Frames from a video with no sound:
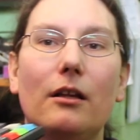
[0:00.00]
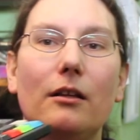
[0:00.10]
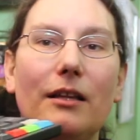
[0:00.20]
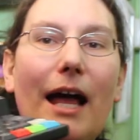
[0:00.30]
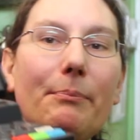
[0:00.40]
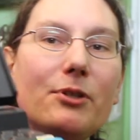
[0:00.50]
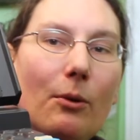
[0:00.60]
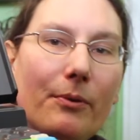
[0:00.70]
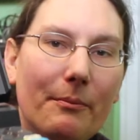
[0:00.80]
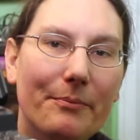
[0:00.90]

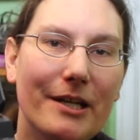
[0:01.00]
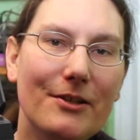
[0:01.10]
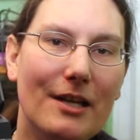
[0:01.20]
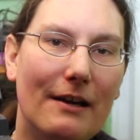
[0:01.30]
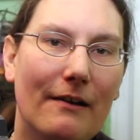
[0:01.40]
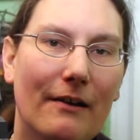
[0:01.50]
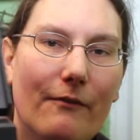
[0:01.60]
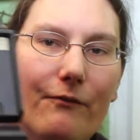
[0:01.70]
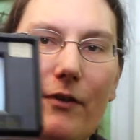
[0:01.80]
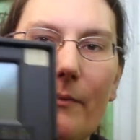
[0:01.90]
laptop computer
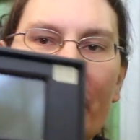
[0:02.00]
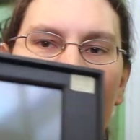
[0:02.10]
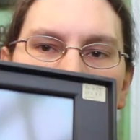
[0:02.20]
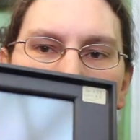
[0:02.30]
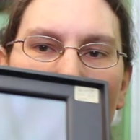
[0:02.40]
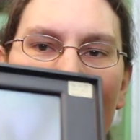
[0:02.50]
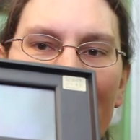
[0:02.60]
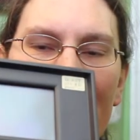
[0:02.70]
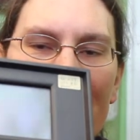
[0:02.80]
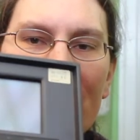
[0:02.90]
from the early
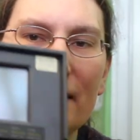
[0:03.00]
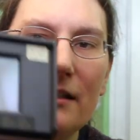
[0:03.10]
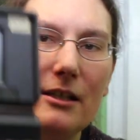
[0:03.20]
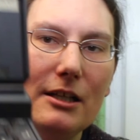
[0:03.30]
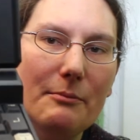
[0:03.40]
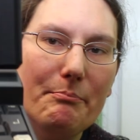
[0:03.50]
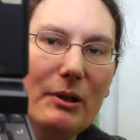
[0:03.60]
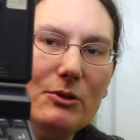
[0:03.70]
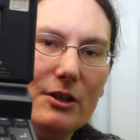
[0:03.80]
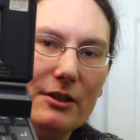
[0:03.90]
90s,
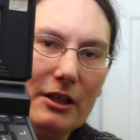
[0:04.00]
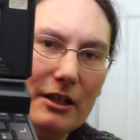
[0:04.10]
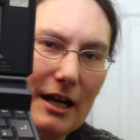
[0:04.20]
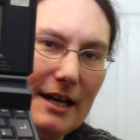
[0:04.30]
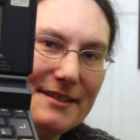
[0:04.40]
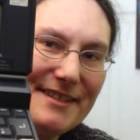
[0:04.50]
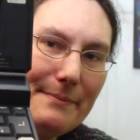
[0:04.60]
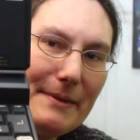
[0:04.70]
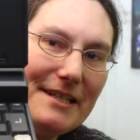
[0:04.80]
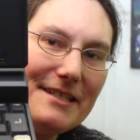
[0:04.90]
built on
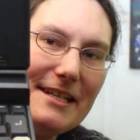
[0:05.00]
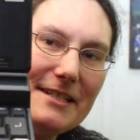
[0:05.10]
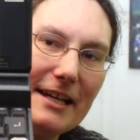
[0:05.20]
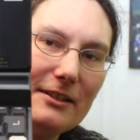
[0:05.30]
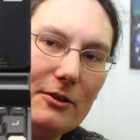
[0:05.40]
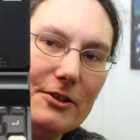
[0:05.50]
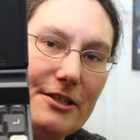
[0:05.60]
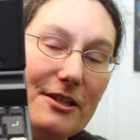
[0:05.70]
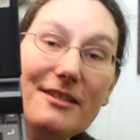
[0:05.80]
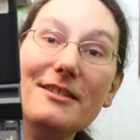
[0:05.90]
CPC technology.
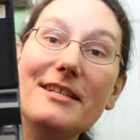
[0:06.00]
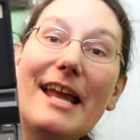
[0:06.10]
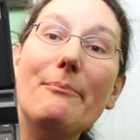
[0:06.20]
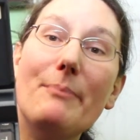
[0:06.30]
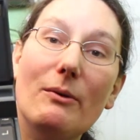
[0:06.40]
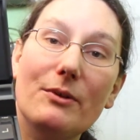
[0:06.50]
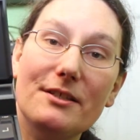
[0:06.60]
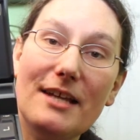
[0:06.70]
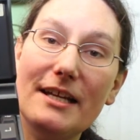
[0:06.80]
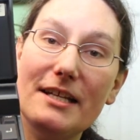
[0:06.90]
So this is an 8-bit with a
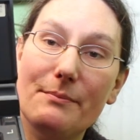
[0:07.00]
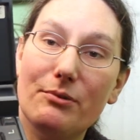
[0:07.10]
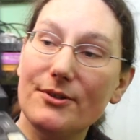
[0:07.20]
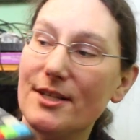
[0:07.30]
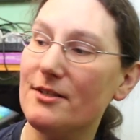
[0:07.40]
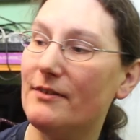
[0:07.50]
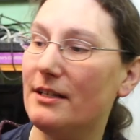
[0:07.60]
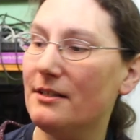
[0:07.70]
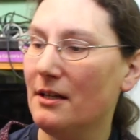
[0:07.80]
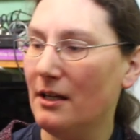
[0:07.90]
Z80 processor in
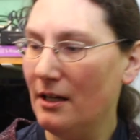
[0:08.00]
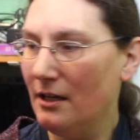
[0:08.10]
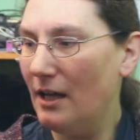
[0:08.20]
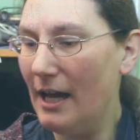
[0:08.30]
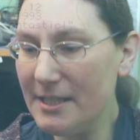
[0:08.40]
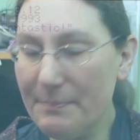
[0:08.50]
it. It's